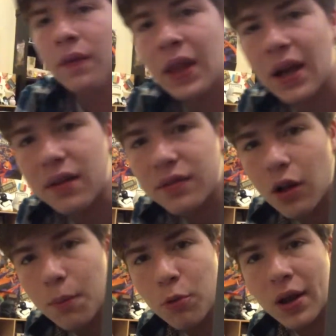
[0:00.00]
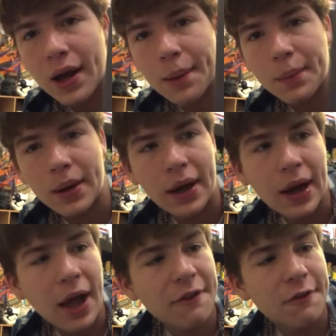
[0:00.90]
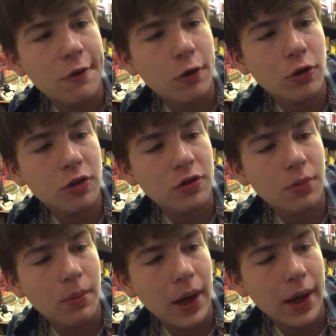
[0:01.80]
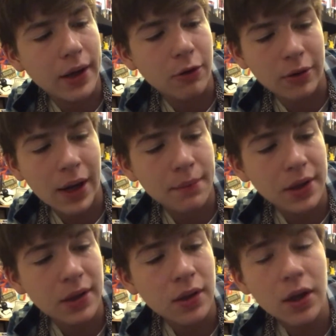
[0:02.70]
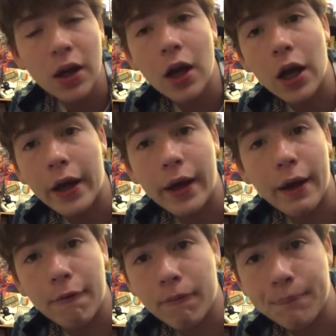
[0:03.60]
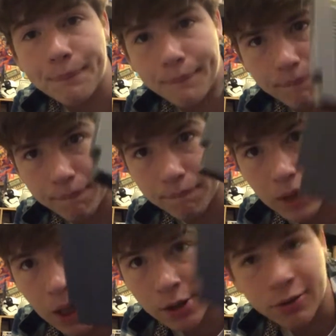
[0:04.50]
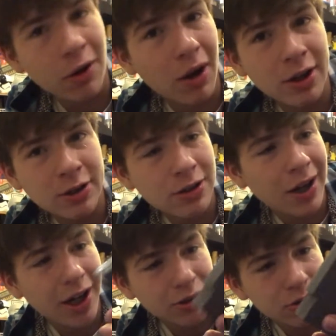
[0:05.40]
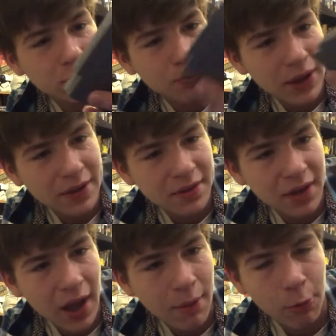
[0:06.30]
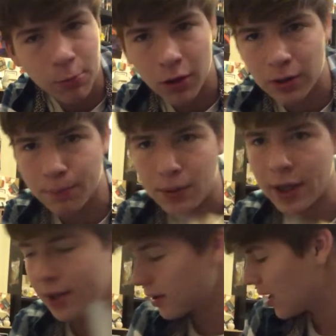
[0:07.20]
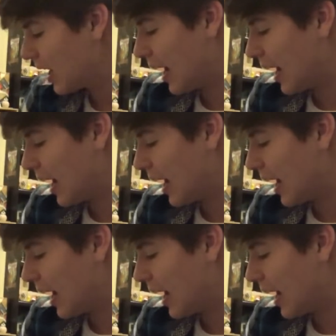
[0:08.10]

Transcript: Next up, we have Life Force by Konami. I don't know how to play this game. I'll probably play it.